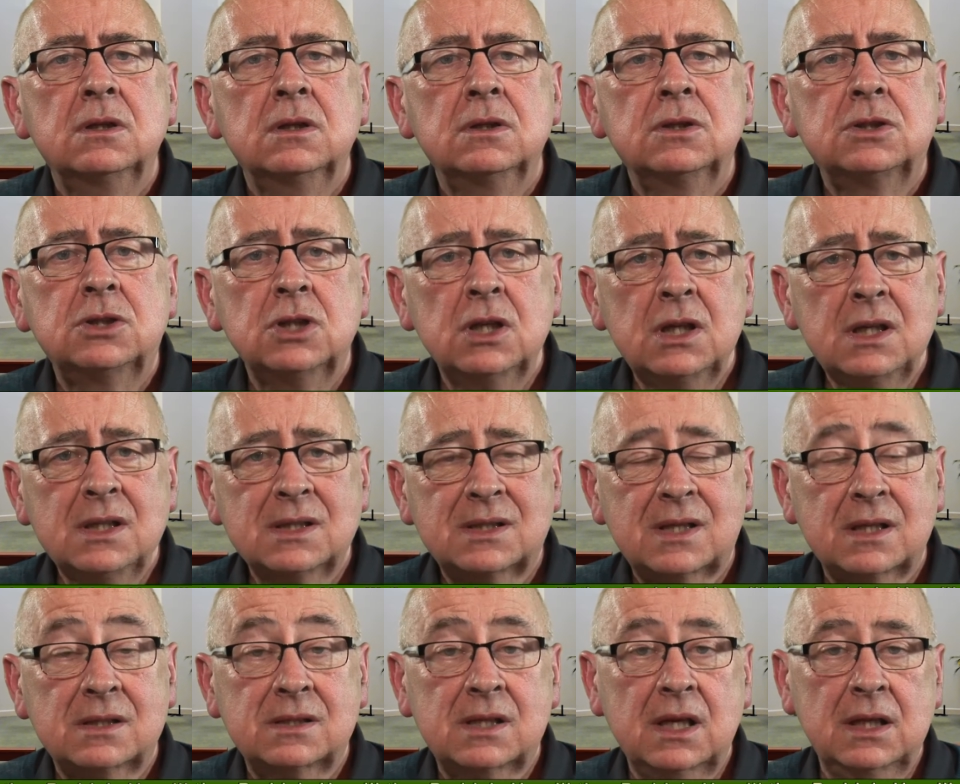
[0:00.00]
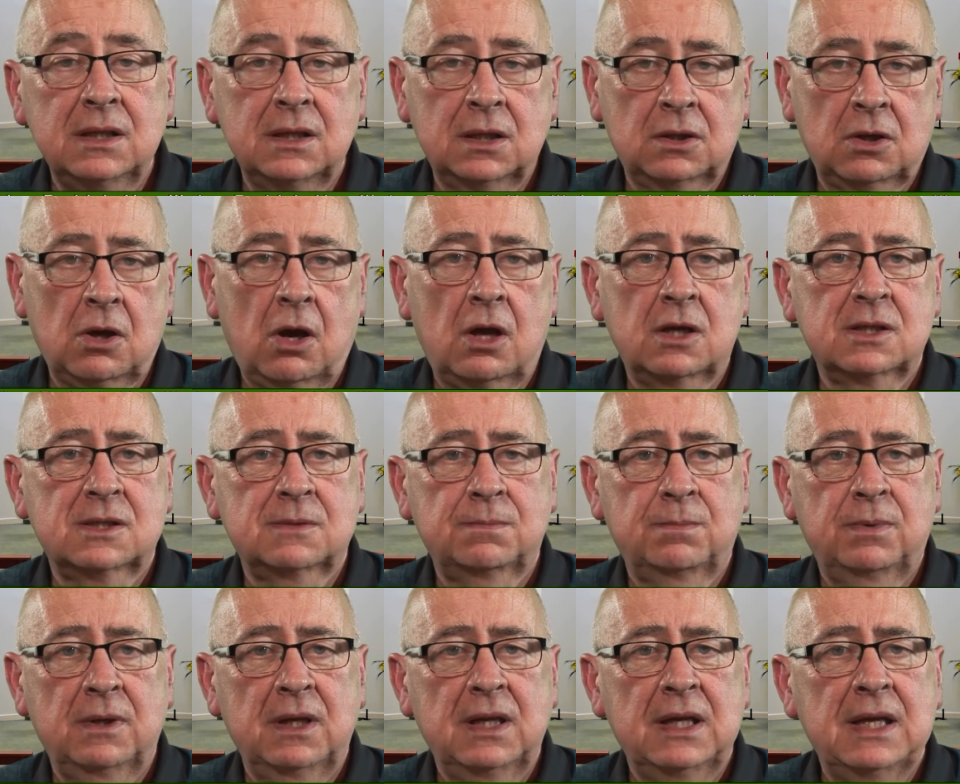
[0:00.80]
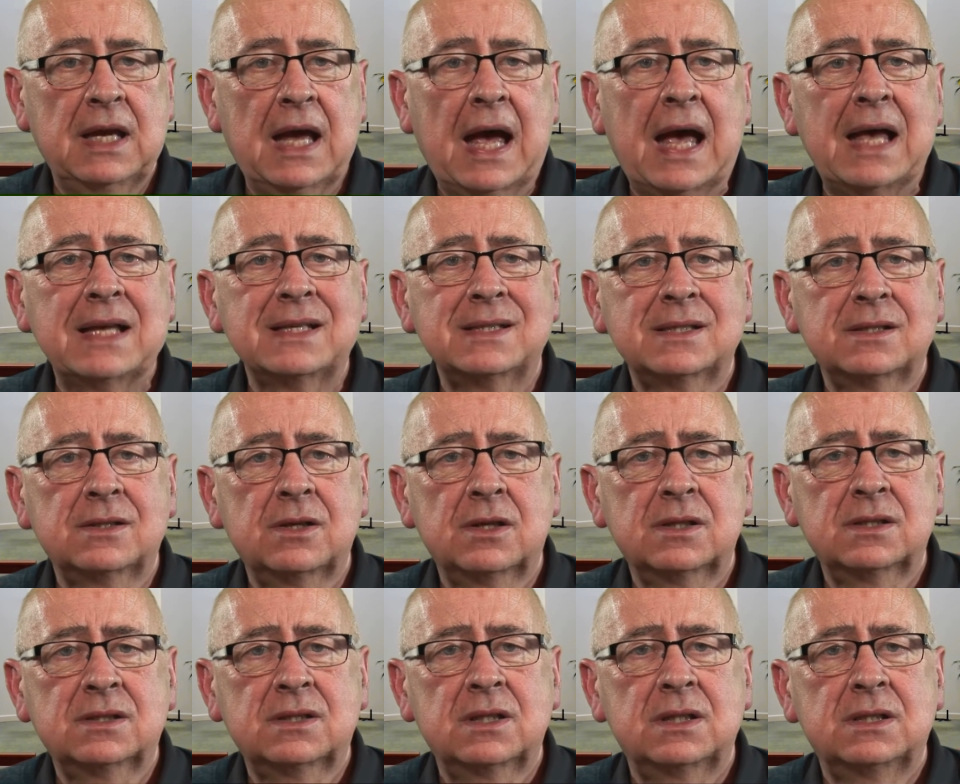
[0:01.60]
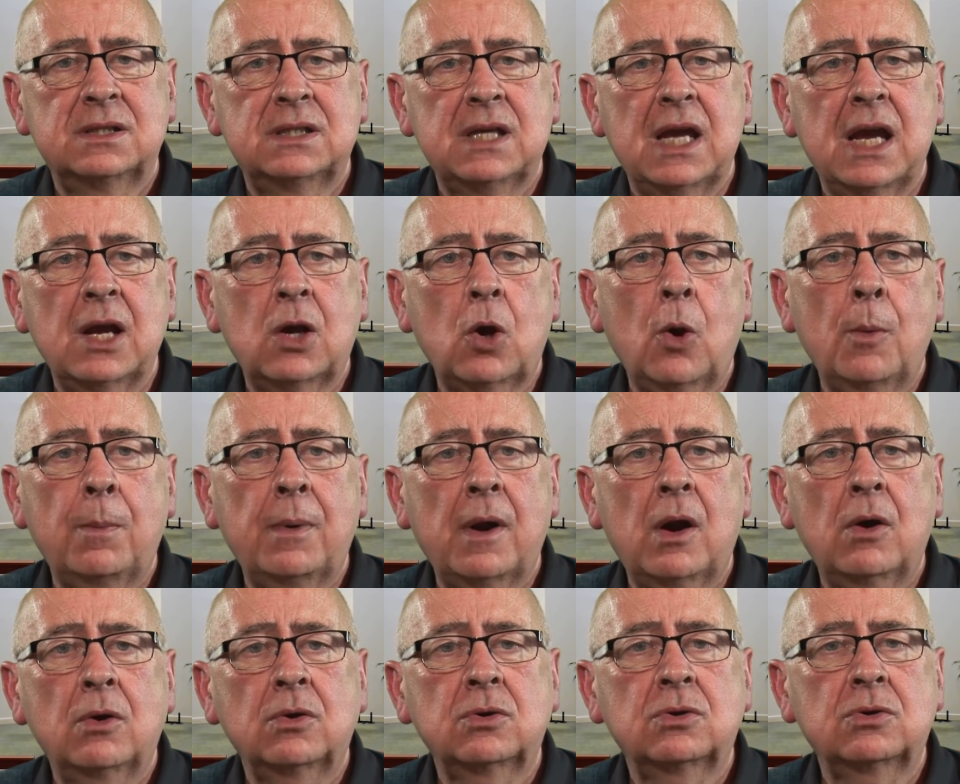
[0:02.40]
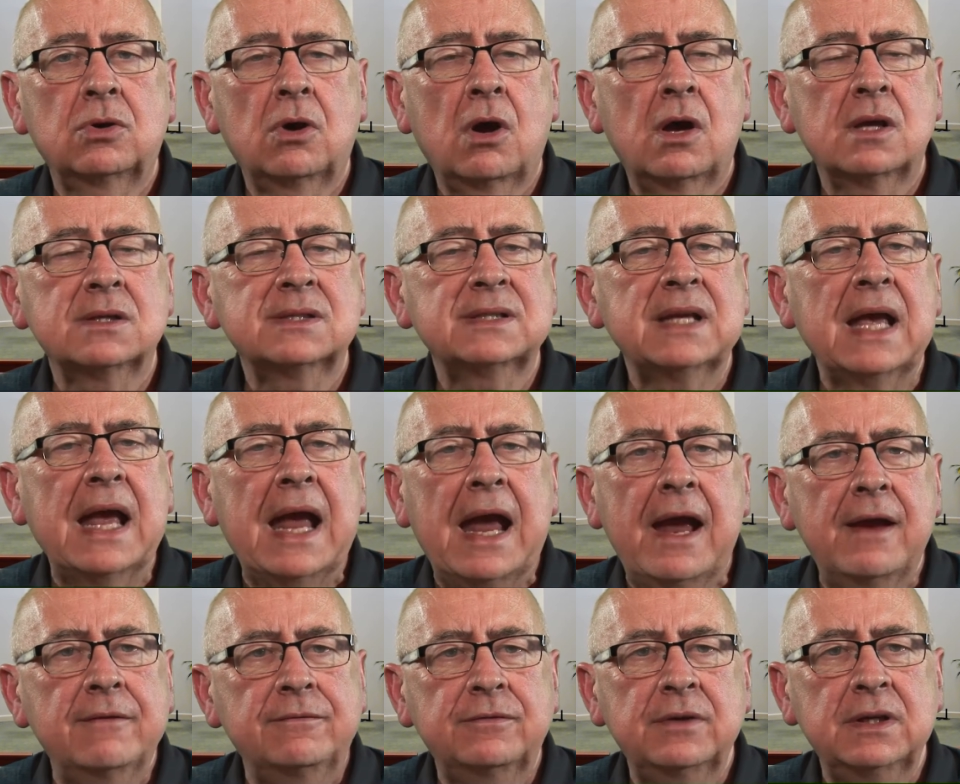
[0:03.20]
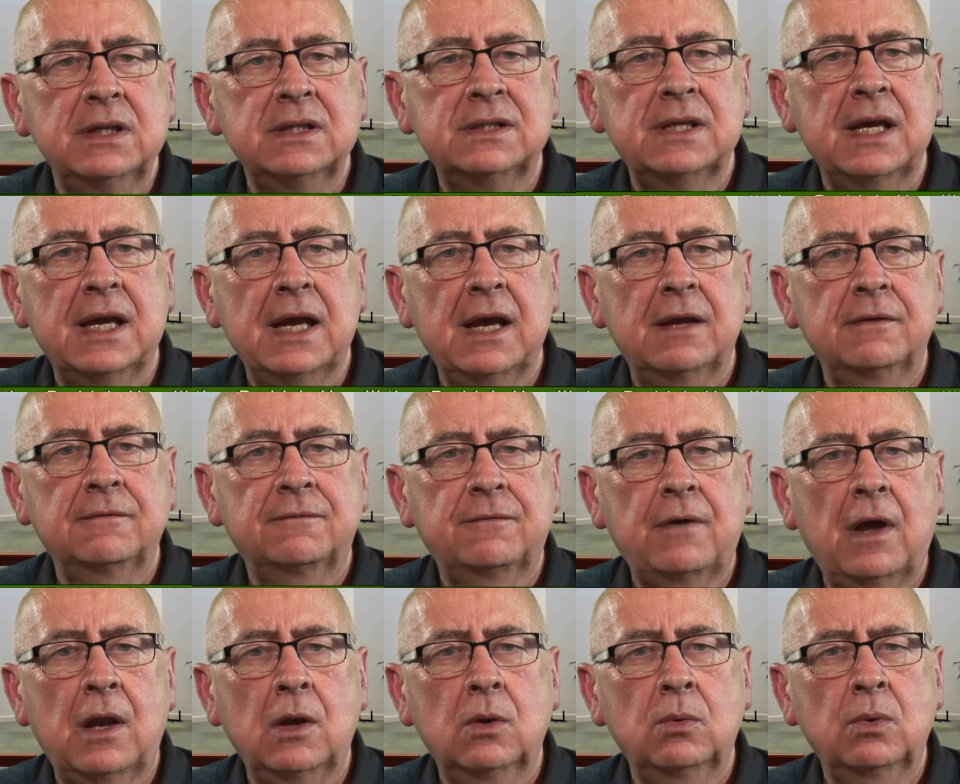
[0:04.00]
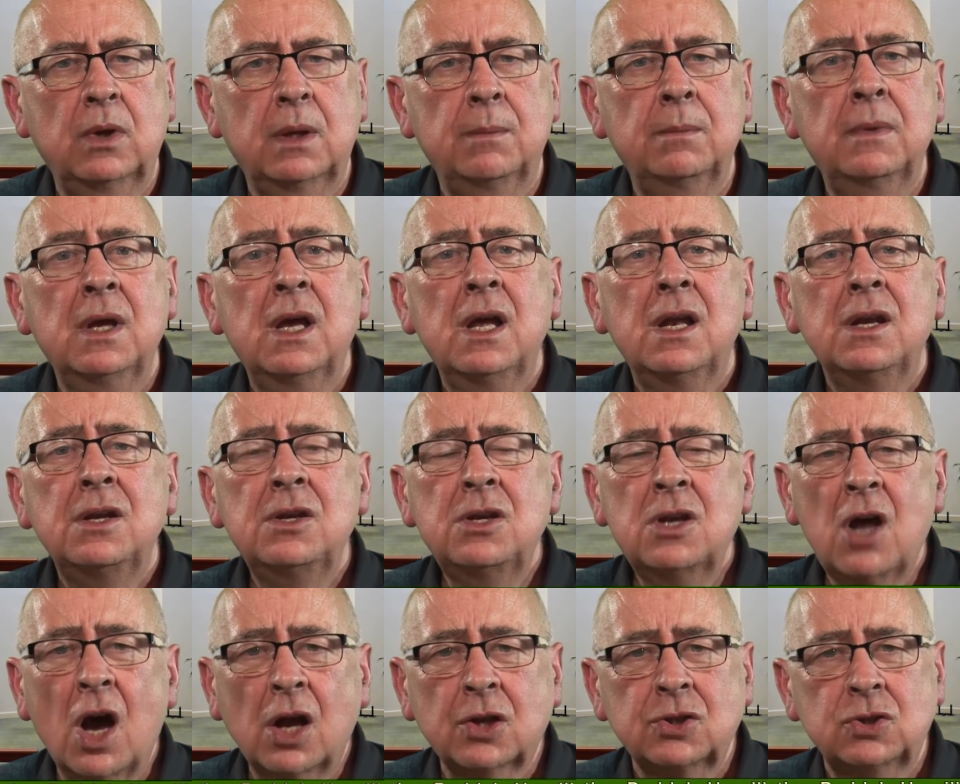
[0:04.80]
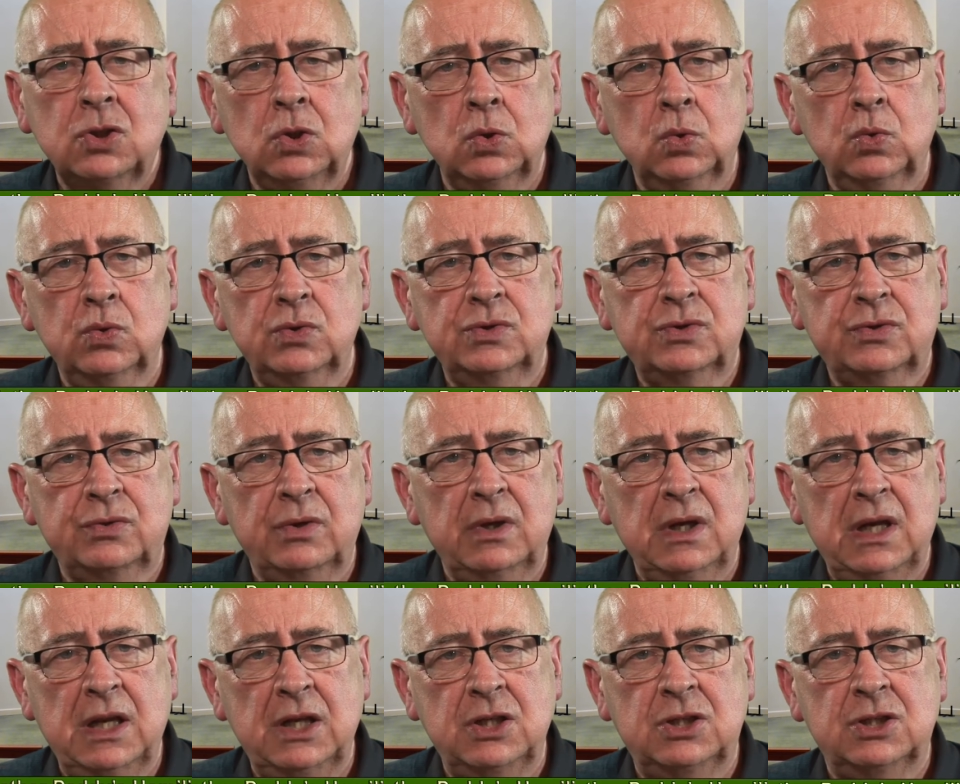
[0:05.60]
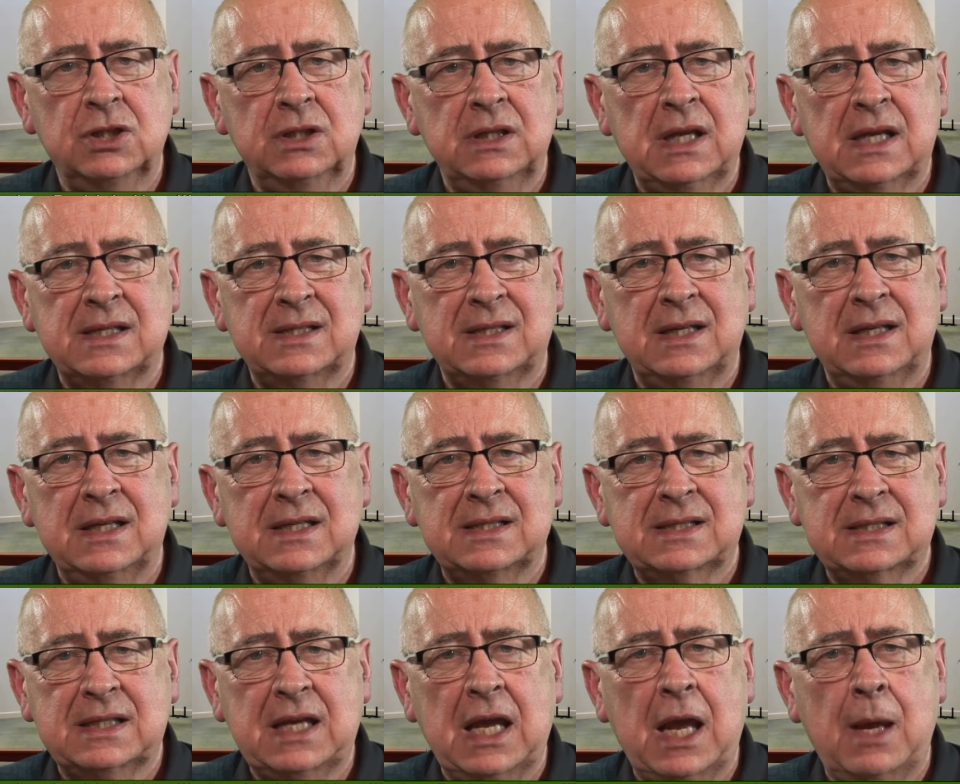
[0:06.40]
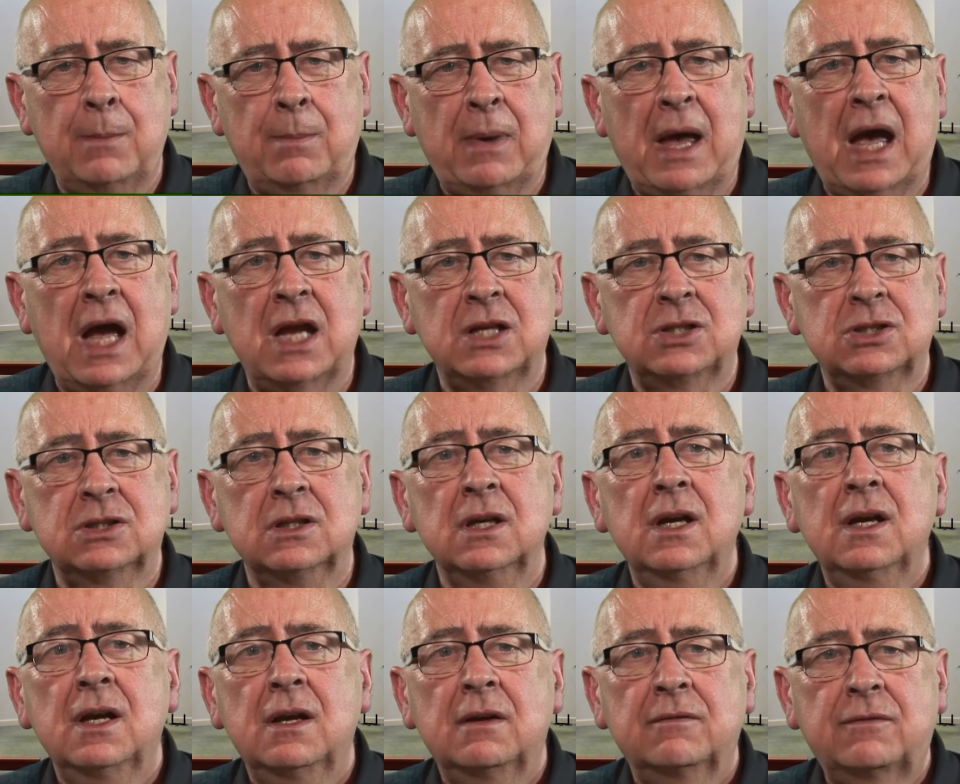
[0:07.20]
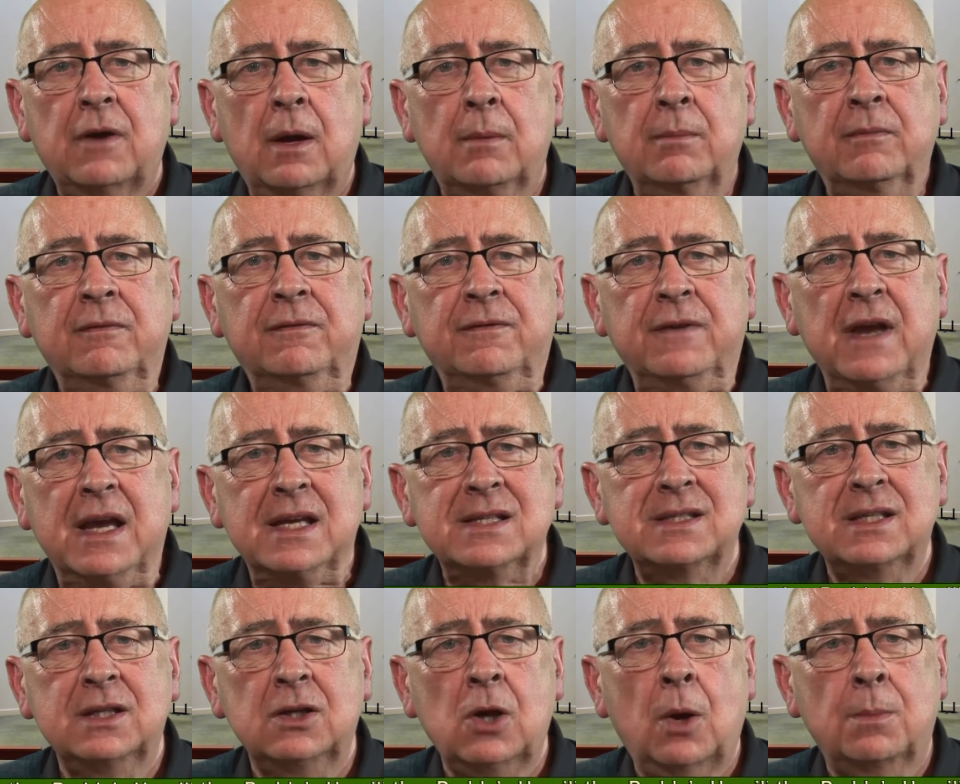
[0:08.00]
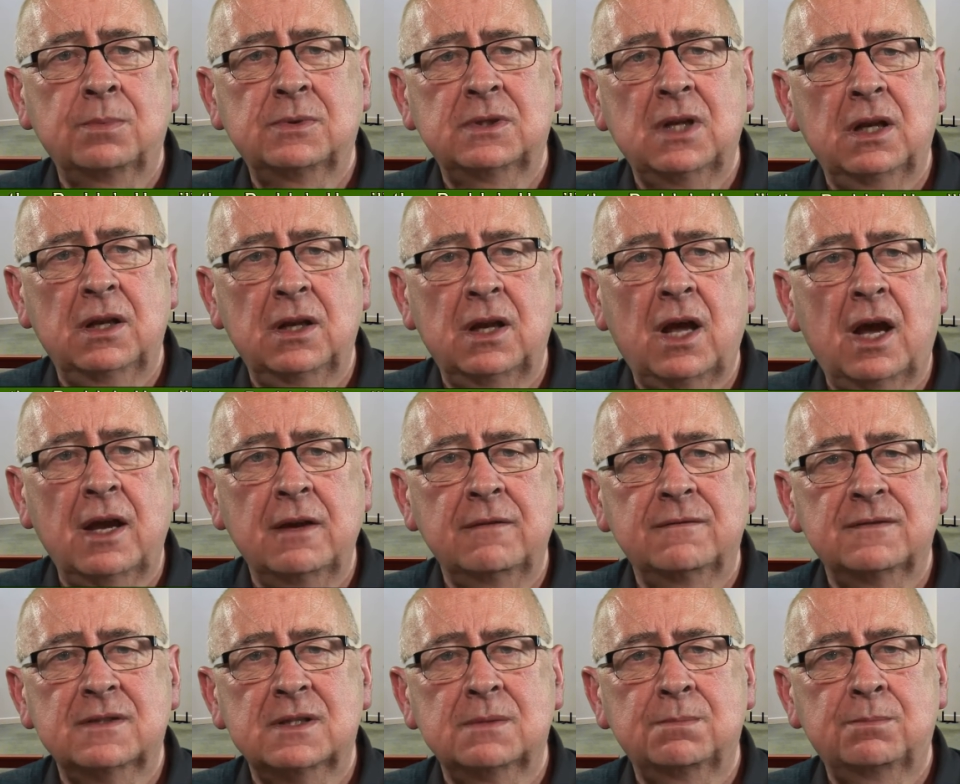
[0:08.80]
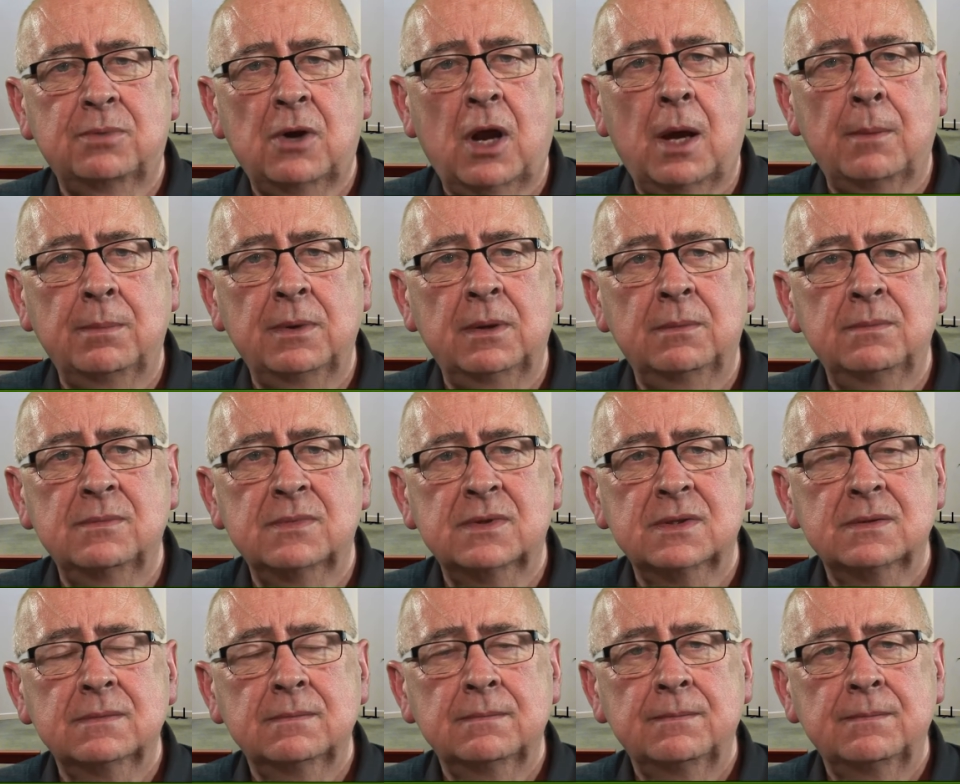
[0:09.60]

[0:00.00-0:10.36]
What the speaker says: Jesus, in the Gospel, he asks us to take up our cross every day and follow him, not use religion as an escape hatch from facing up to life's problems.